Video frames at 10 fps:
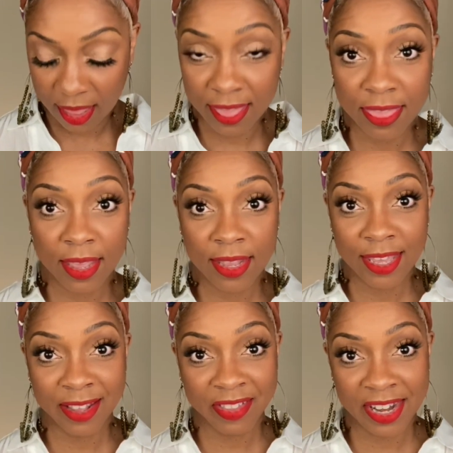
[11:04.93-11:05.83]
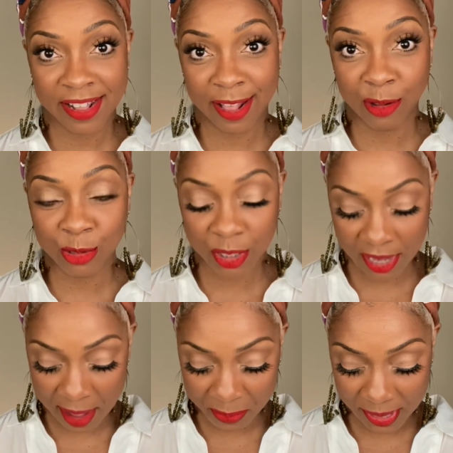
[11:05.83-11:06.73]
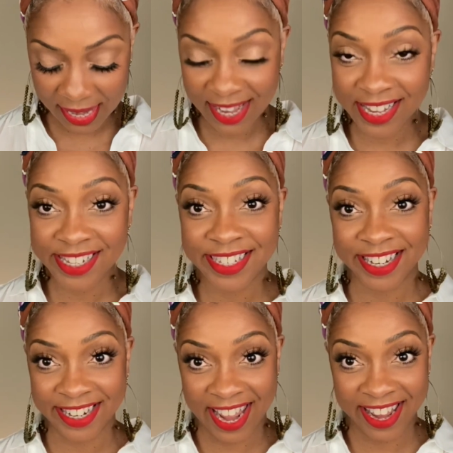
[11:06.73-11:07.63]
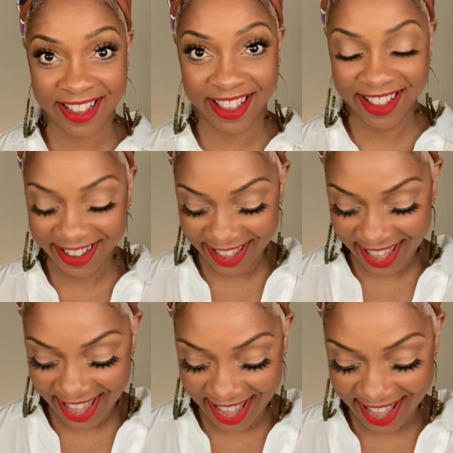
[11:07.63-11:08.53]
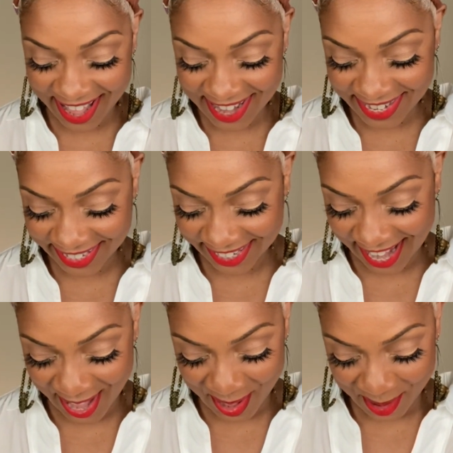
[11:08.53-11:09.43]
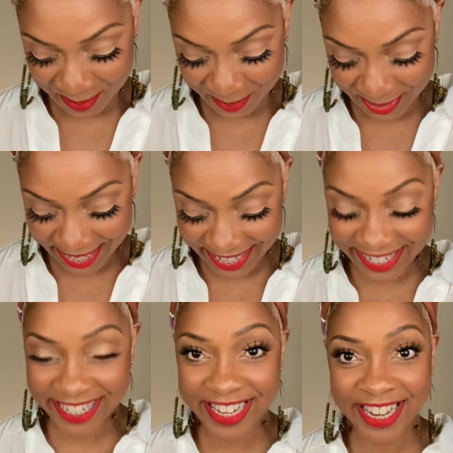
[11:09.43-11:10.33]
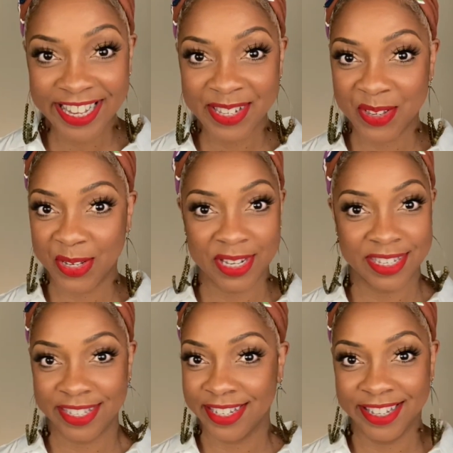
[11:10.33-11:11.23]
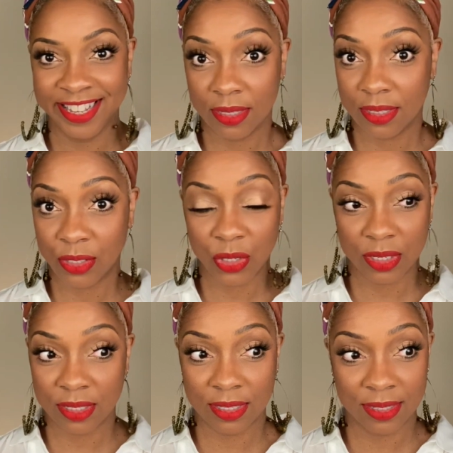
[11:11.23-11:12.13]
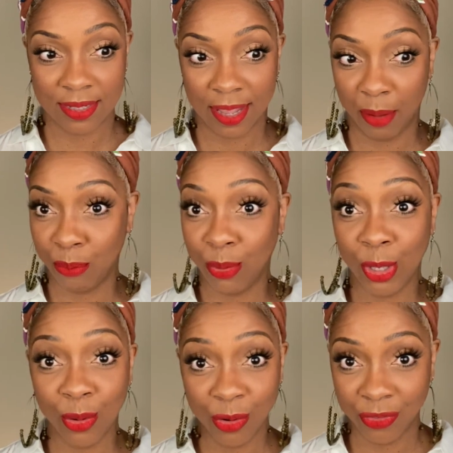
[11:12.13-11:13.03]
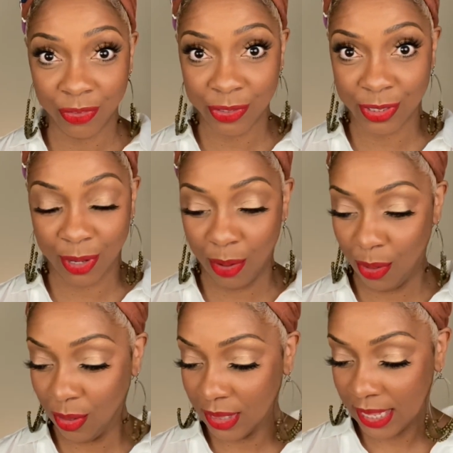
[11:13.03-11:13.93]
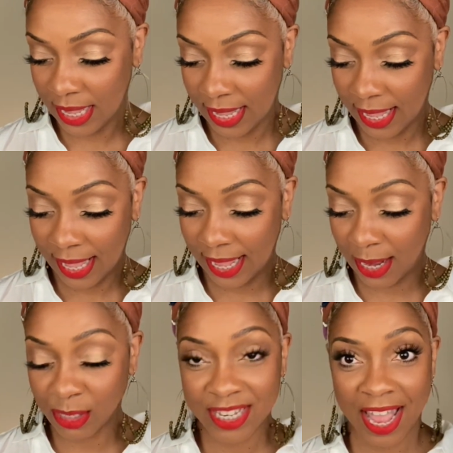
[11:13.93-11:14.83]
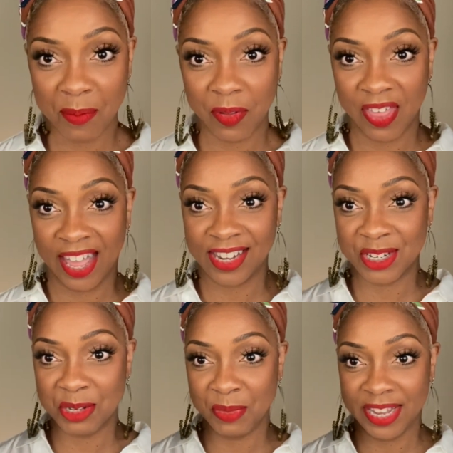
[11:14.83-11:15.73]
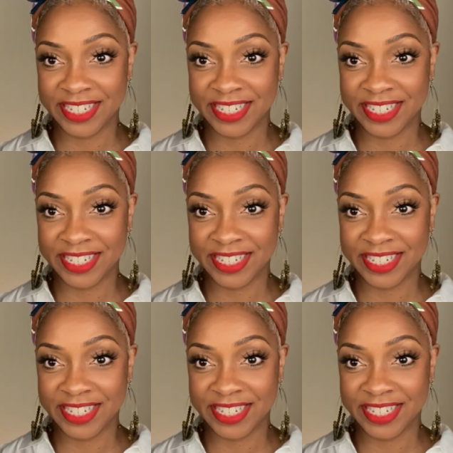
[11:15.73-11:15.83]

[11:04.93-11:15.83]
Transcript: The young lady that owns the company is Naka, and um, she is just, just a beautiful soul. And on top of that, she makes